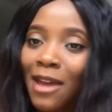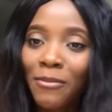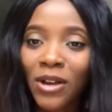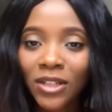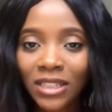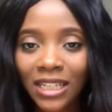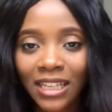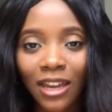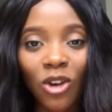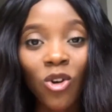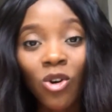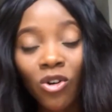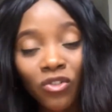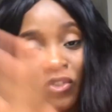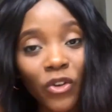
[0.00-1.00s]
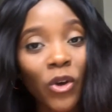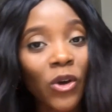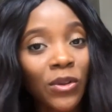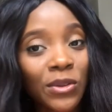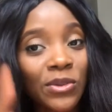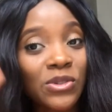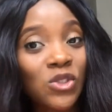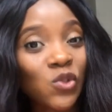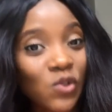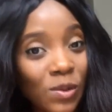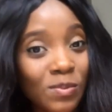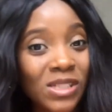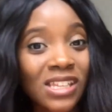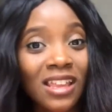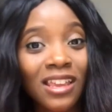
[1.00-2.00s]
amount that they call for all those
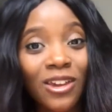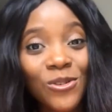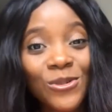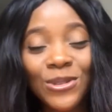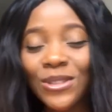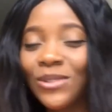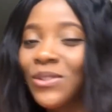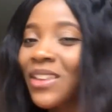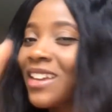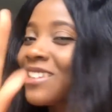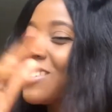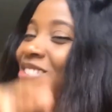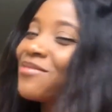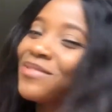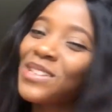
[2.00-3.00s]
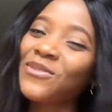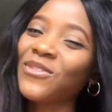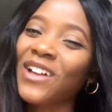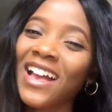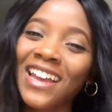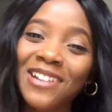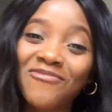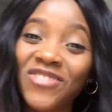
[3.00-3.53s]
trips that they go to, then you'll be fine.